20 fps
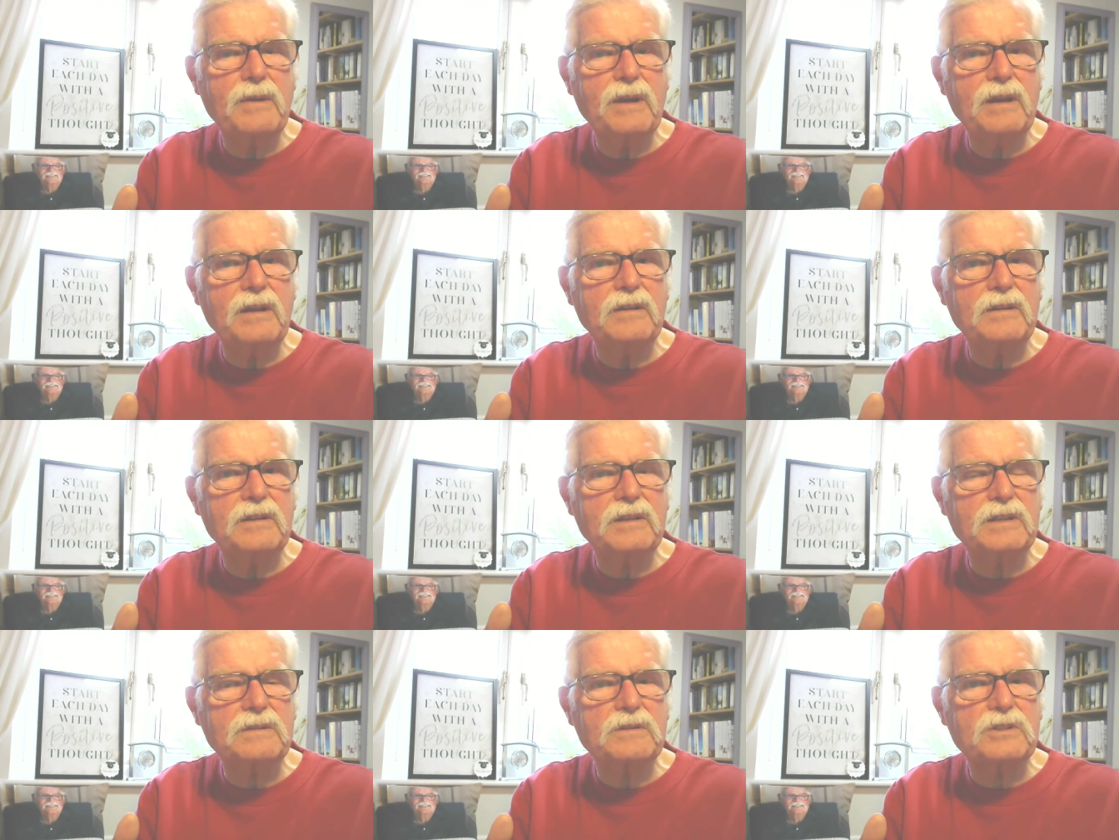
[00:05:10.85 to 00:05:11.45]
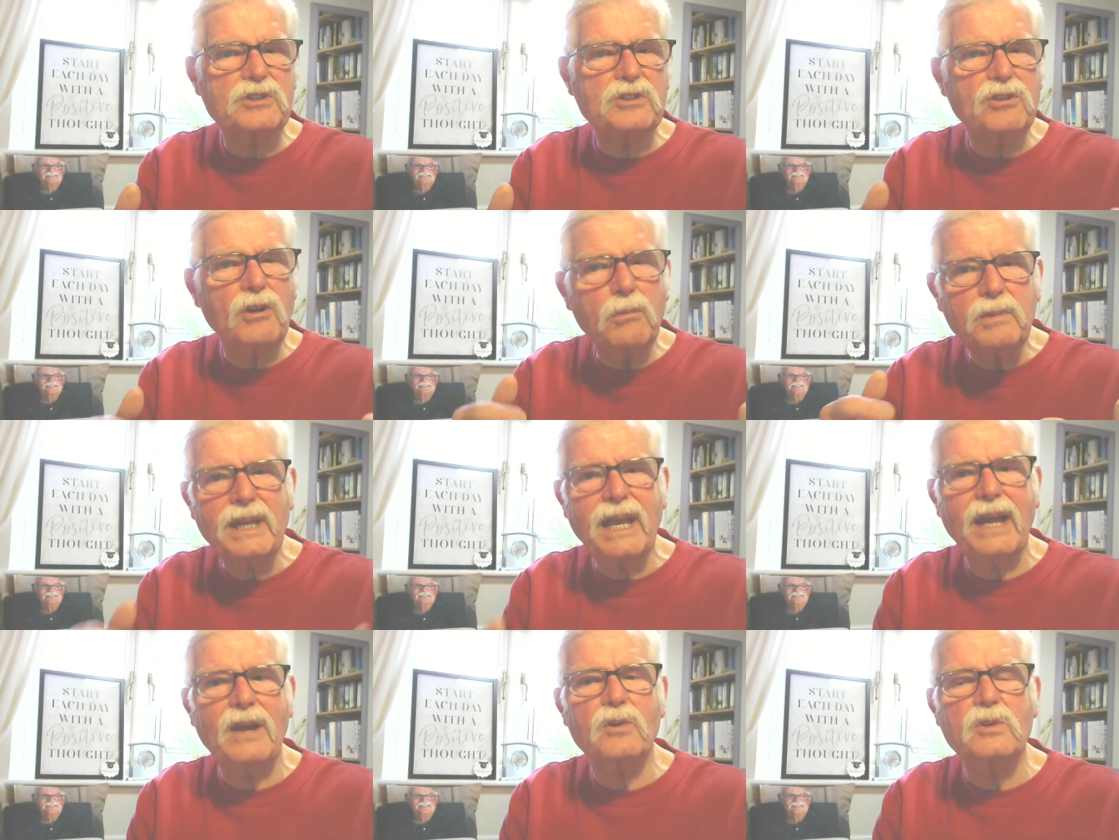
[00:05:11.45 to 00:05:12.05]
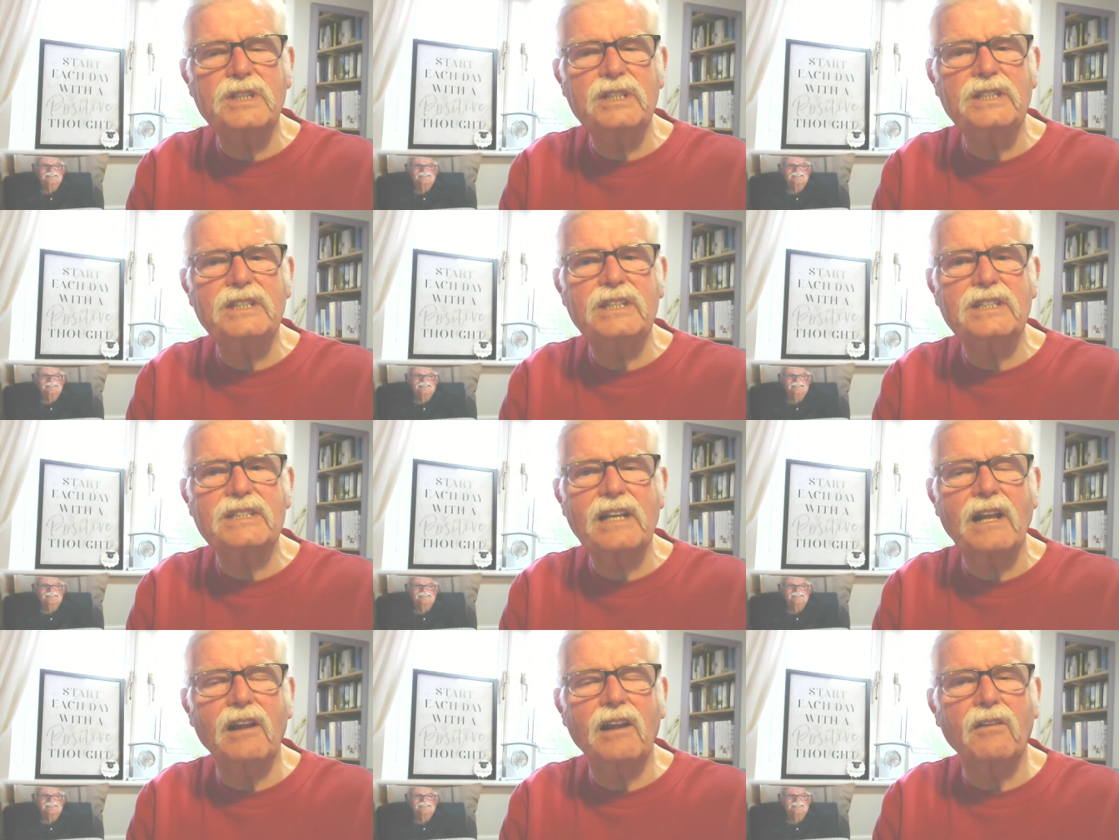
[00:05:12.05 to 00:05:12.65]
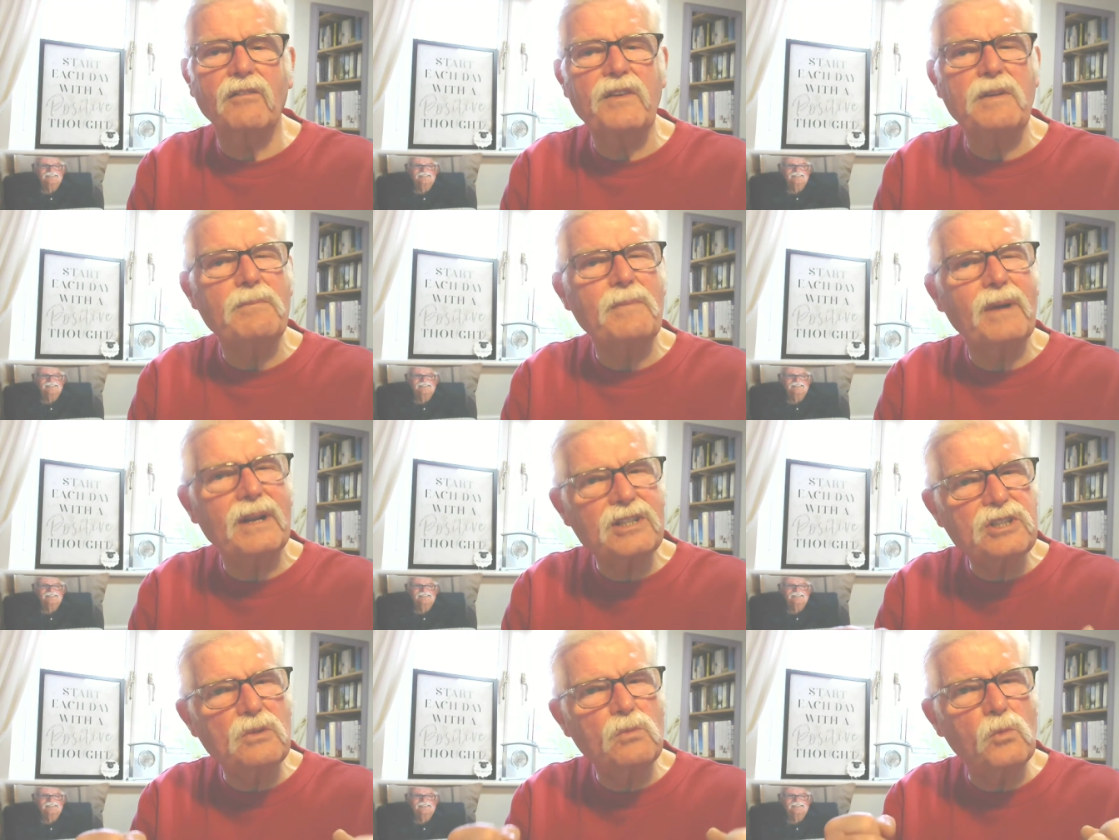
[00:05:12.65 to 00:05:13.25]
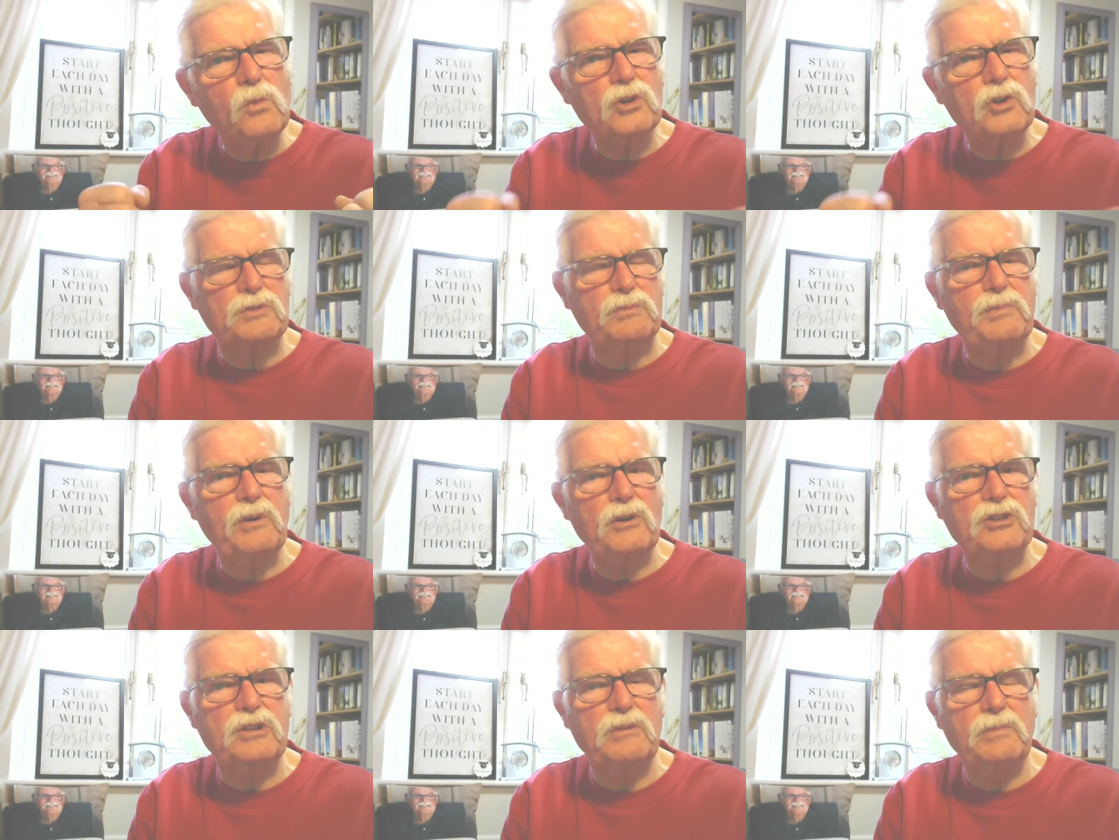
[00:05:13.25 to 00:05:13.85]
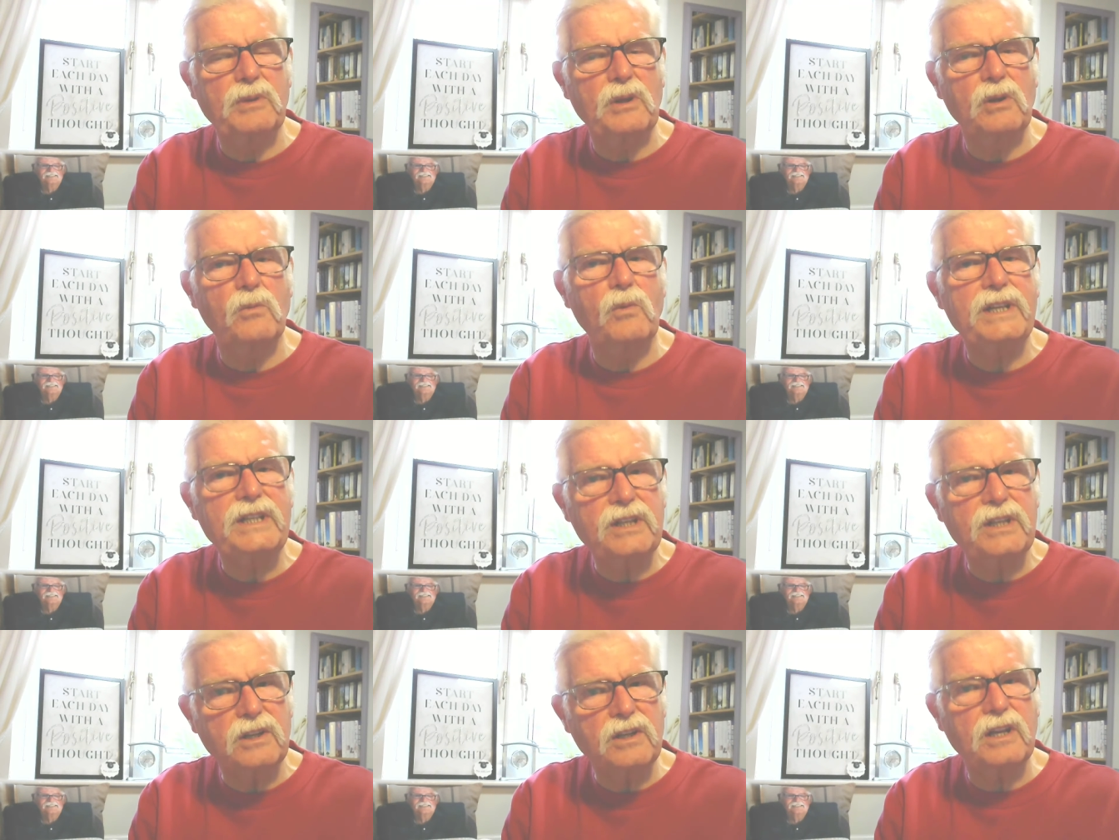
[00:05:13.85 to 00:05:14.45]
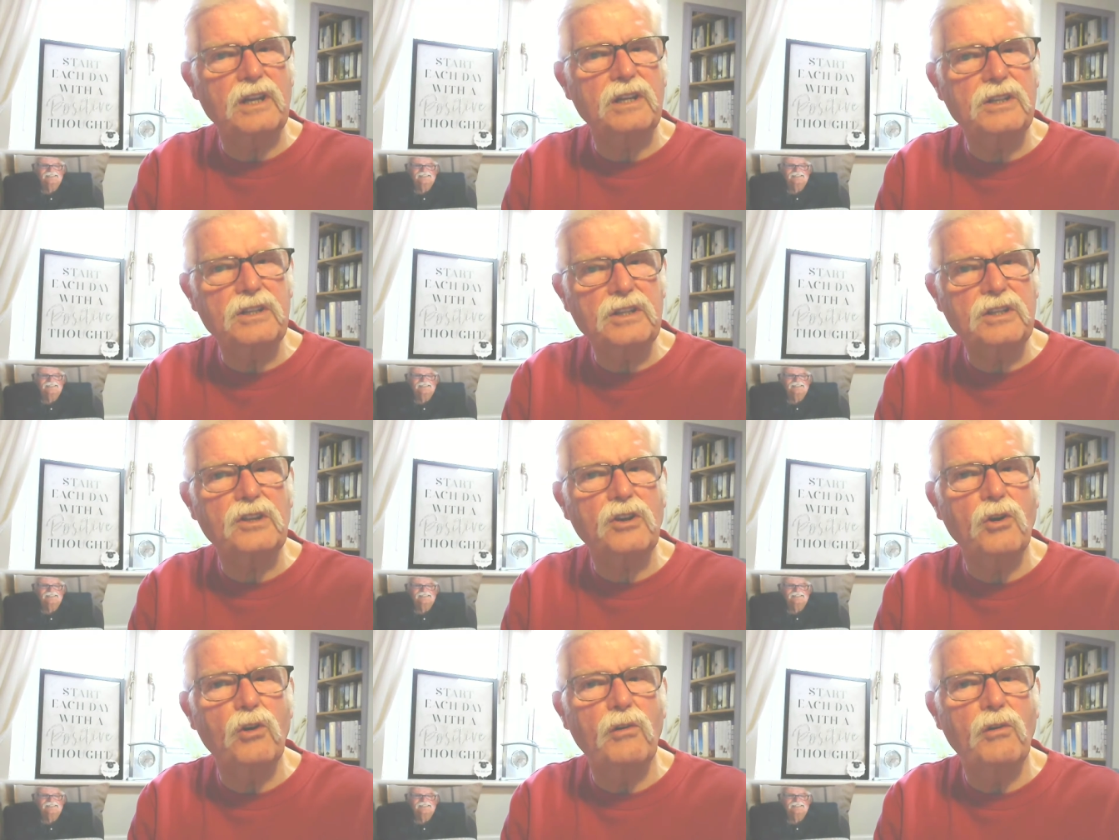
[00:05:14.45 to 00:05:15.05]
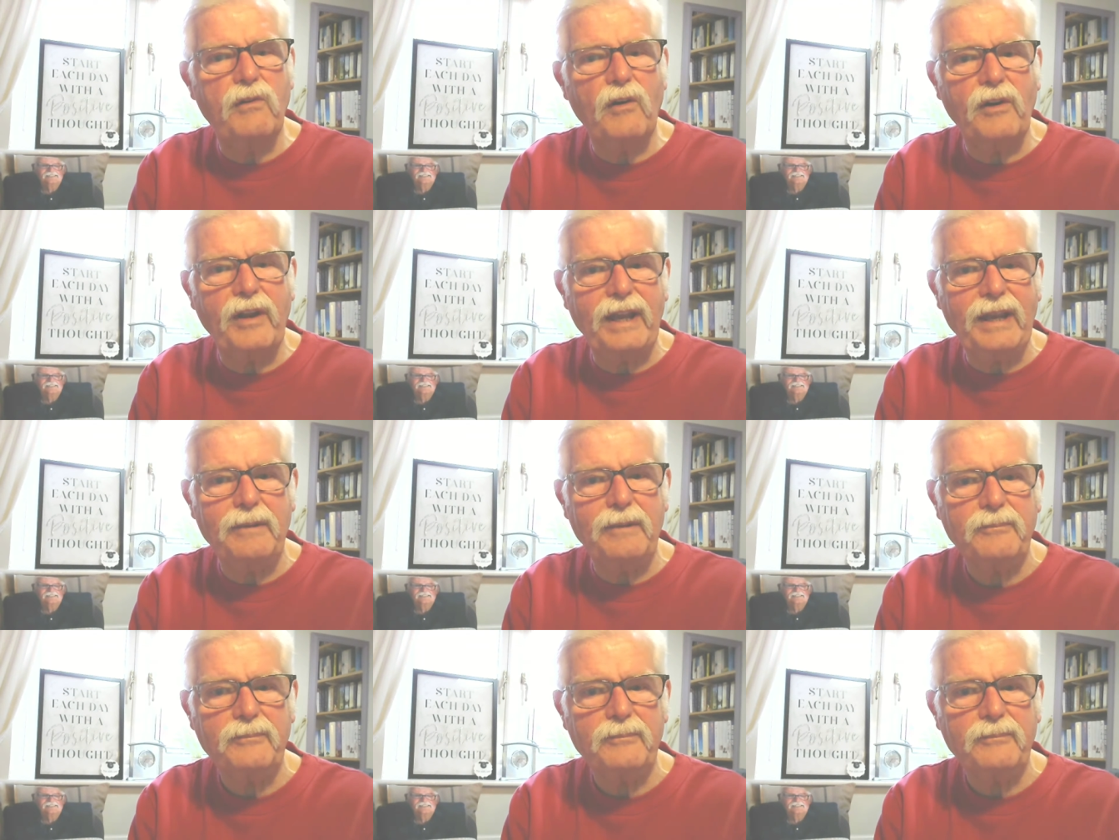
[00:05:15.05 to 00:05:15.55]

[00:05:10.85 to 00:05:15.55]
Uh, stop doubting yourself. Imagine what's possible when you can go for it.